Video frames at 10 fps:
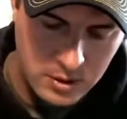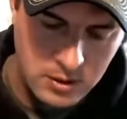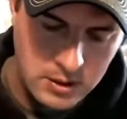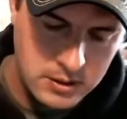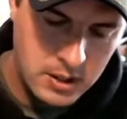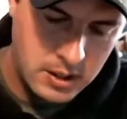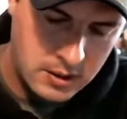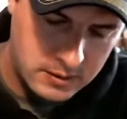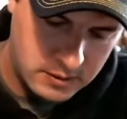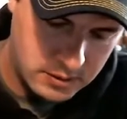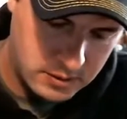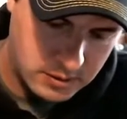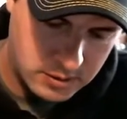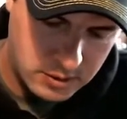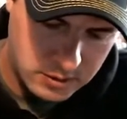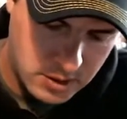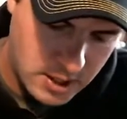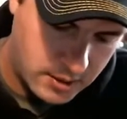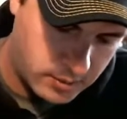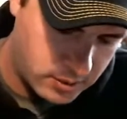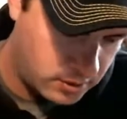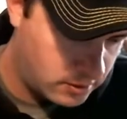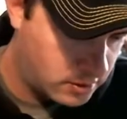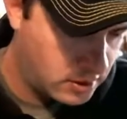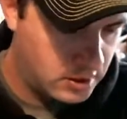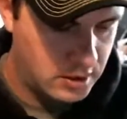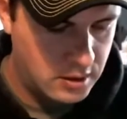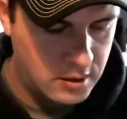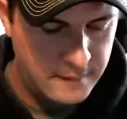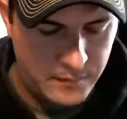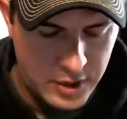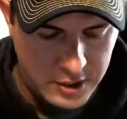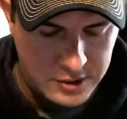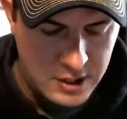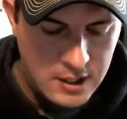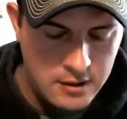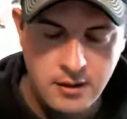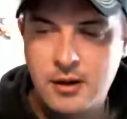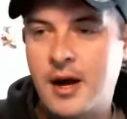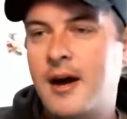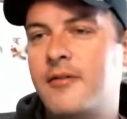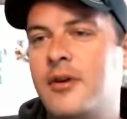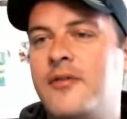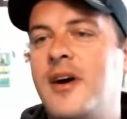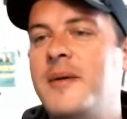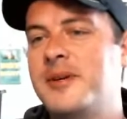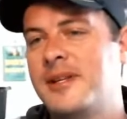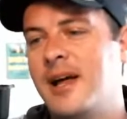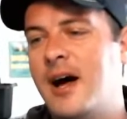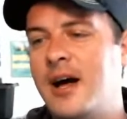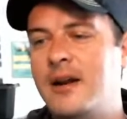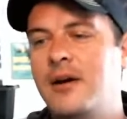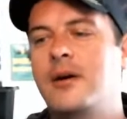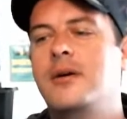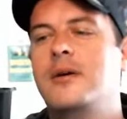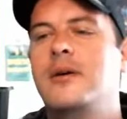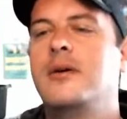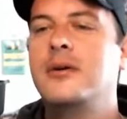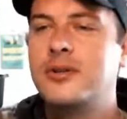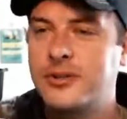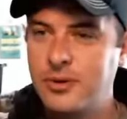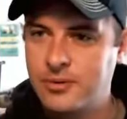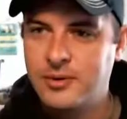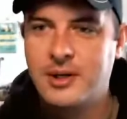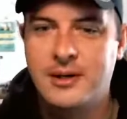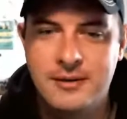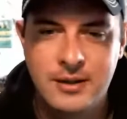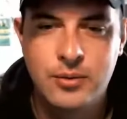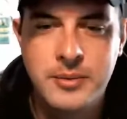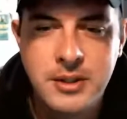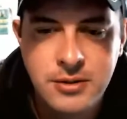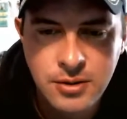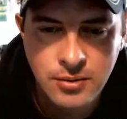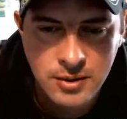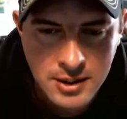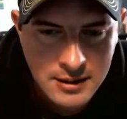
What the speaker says: one of these days. There's that one. I'll say the ever famous line soon. It will be soon.